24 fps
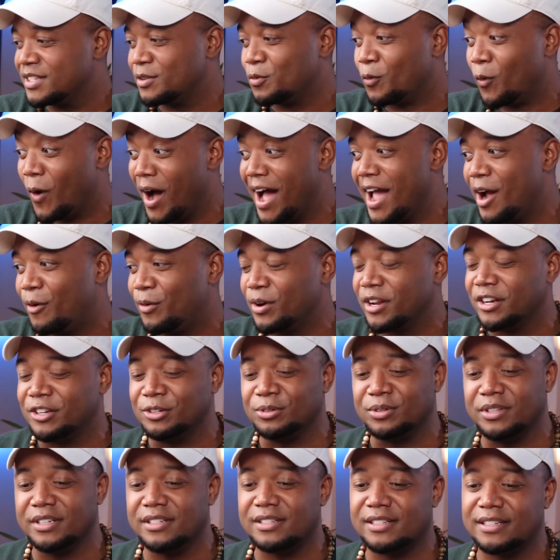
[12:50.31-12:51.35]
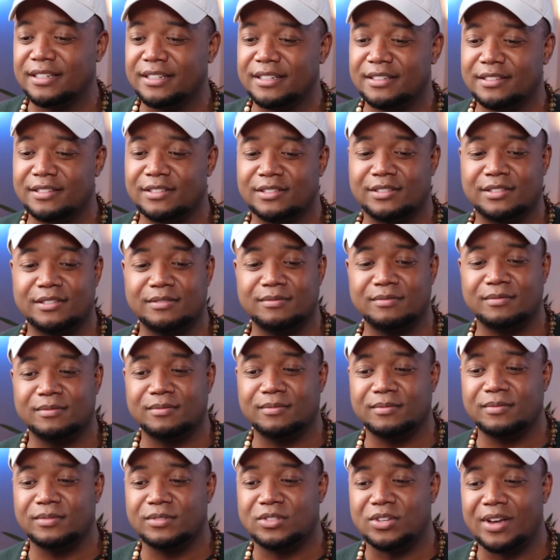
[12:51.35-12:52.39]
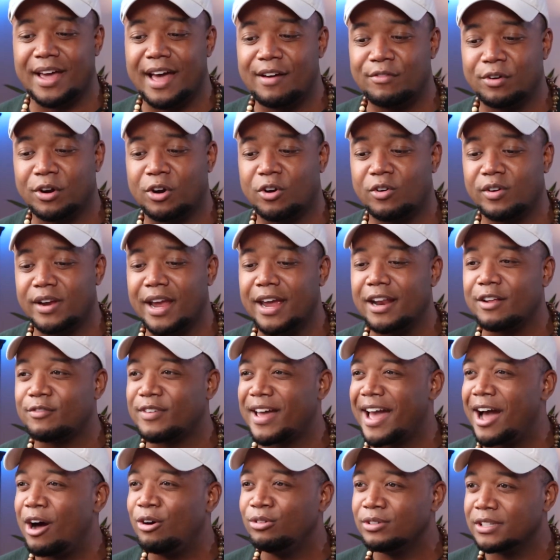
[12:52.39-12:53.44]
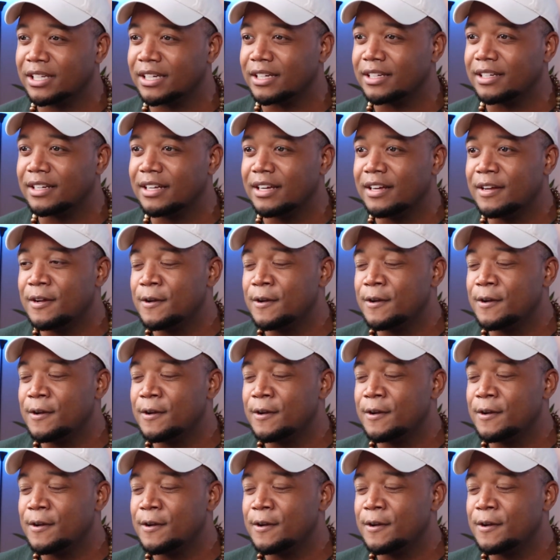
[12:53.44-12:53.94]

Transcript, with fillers: reason why I want to do this is to have a creative outlet.